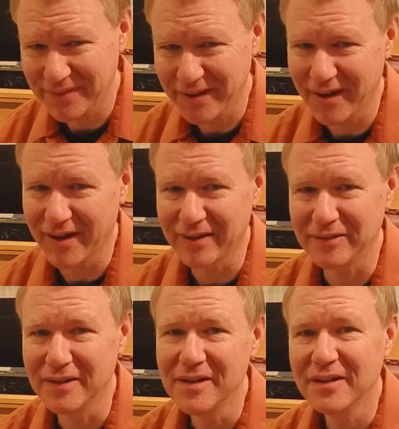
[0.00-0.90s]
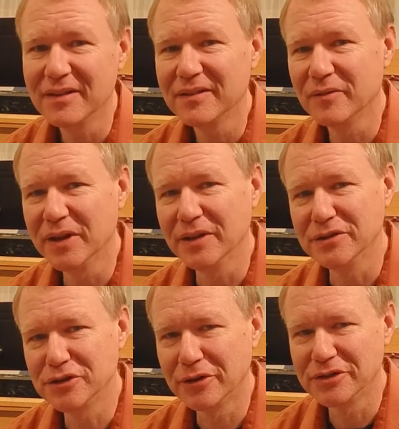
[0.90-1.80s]
And when the
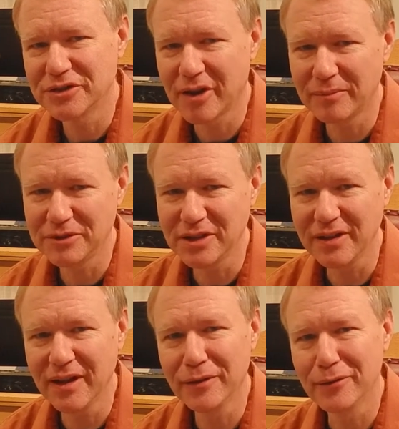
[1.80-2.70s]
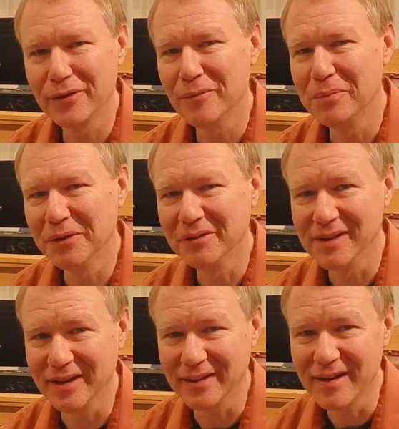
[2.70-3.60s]
church comes together in a
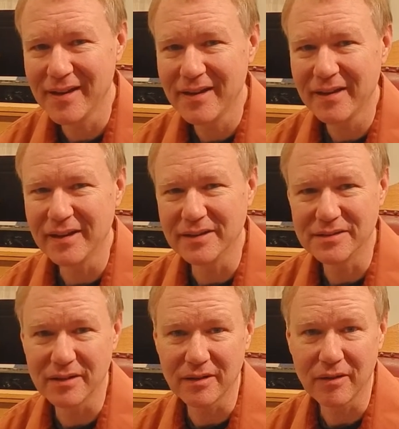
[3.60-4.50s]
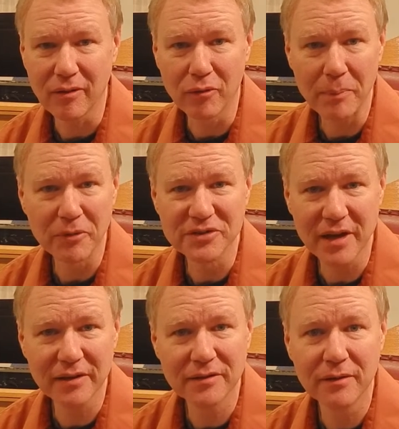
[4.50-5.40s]
building, it's a
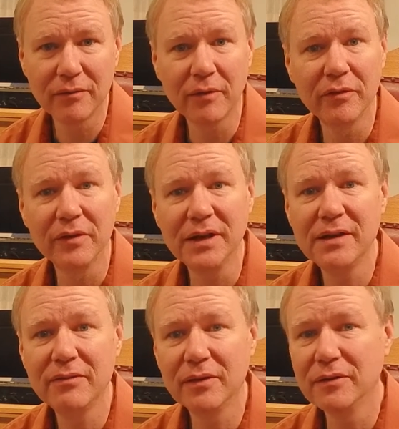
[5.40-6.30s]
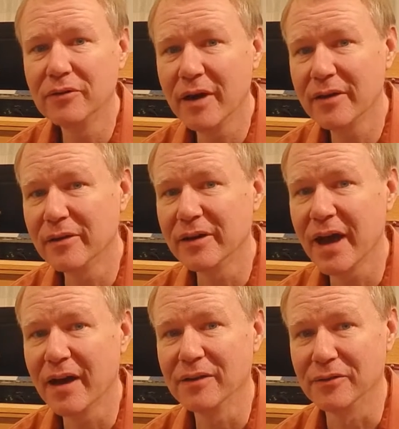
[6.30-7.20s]
representative of an even greater
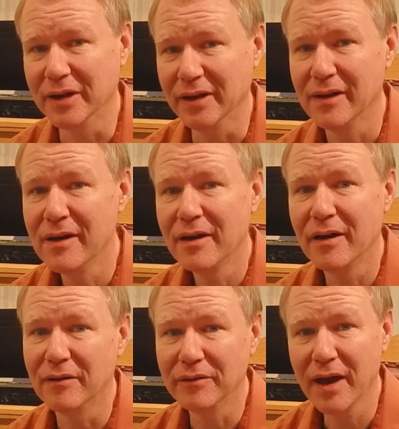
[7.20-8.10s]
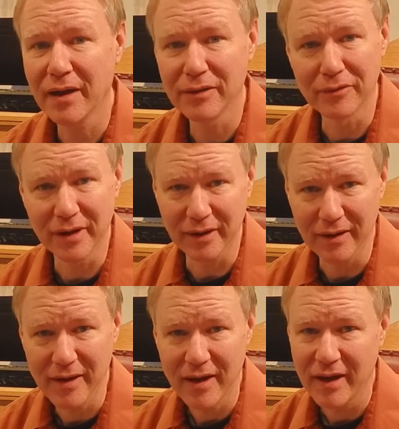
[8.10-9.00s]
gathering
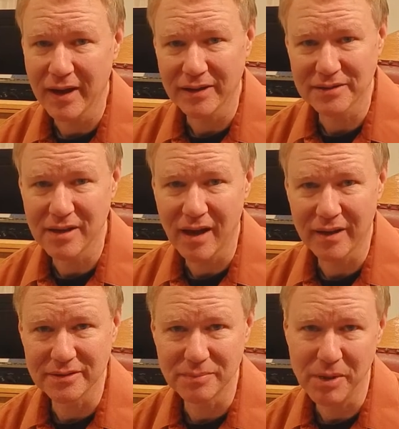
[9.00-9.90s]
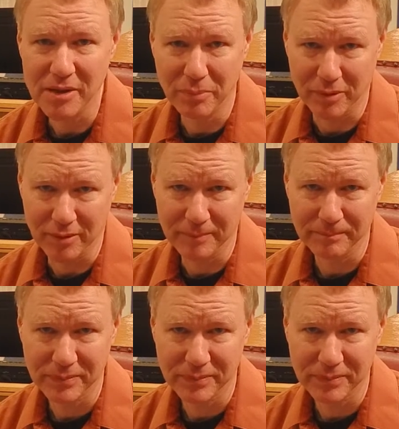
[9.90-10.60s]
as God's people.